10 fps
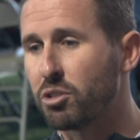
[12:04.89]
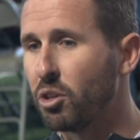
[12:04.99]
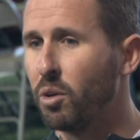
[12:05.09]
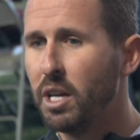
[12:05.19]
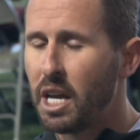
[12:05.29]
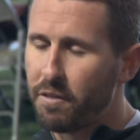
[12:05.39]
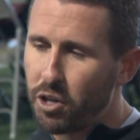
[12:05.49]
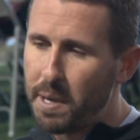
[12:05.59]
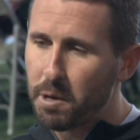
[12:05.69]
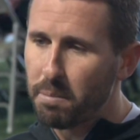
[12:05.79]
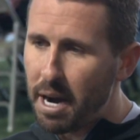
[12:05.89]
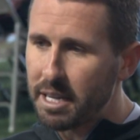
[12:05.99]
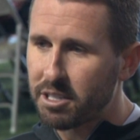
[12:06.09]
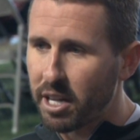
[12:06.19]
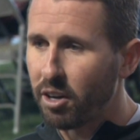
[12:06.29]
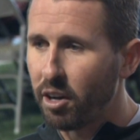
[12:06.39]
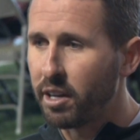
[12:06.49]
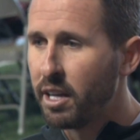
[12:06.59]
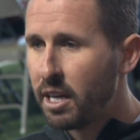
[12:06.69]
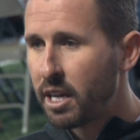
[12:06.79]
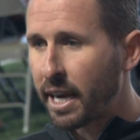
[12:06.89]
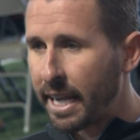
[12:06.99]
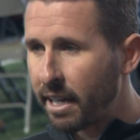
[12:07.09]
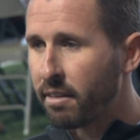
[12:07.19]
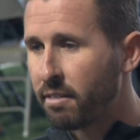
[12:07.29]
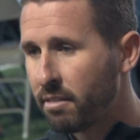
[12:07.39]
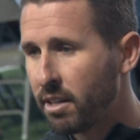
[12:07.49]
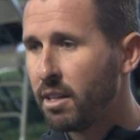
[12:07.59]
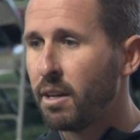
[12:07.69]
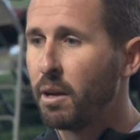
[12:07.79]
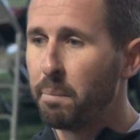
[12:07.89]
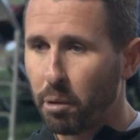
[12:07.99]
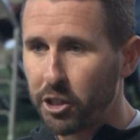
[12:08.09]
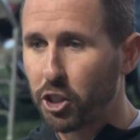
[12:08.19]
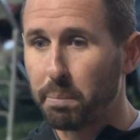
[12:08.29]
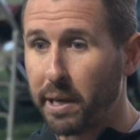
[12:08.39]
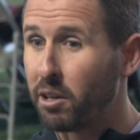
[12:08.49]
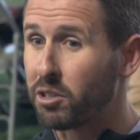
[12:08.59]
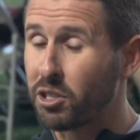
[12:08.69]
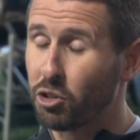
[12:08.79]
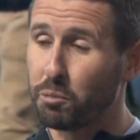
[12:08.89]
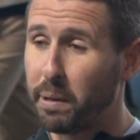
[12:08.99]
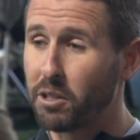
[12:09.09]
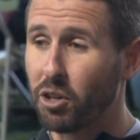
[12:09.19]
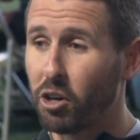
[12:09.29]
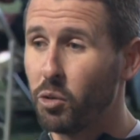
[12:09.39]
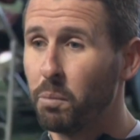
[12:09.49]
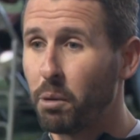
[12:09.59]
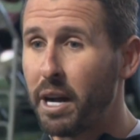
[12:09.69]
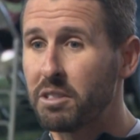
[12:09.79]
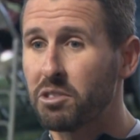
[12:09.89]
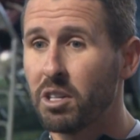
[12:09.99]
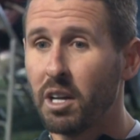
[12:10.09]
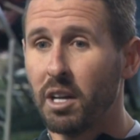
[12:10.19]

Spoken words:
So if you keep your mindset on, again, impress your peers, because those peers are hard to impress,